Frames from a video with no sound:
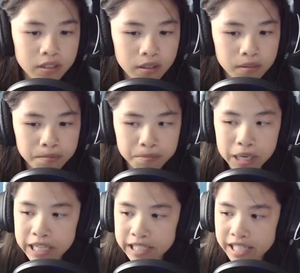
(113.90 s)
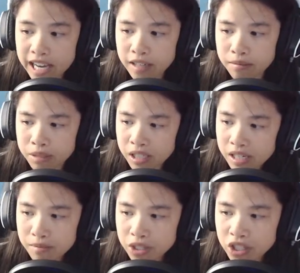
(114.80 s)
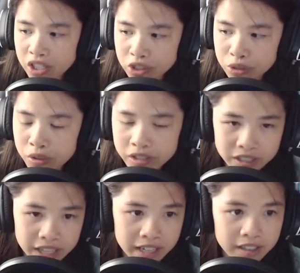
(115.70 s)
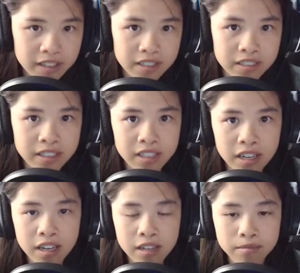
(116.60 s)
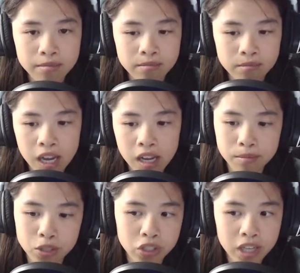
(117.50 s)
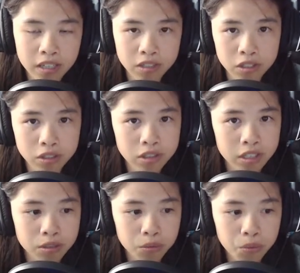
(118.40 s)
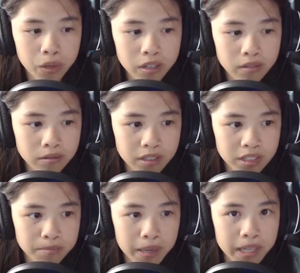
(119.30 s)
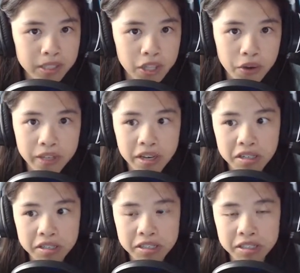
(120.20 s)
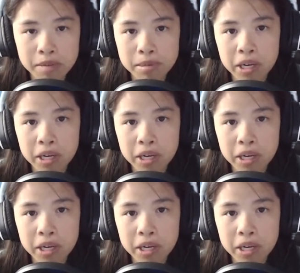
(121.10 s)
But yeah, pretty much I just want to take this time and just kind of talk to you guys what's been going on, because I've been